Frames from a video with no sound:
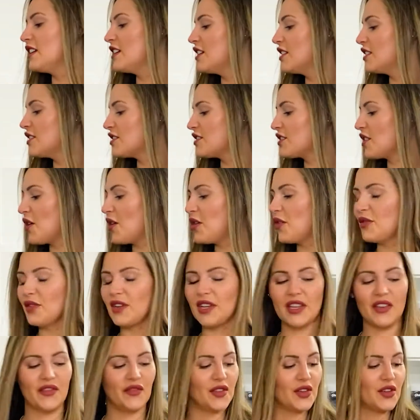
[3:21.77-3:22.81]
So
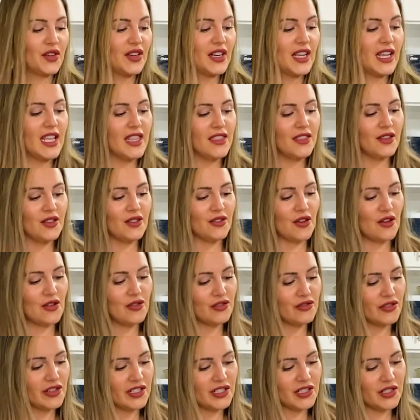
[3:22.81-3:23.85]
if you're in the
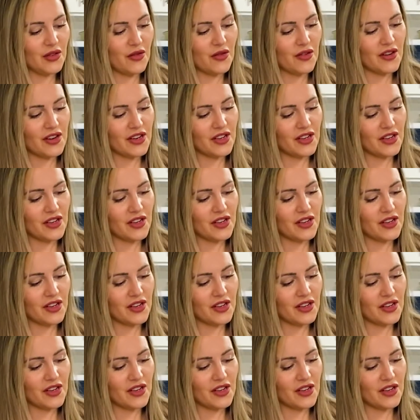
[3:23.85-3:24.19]
grocery store,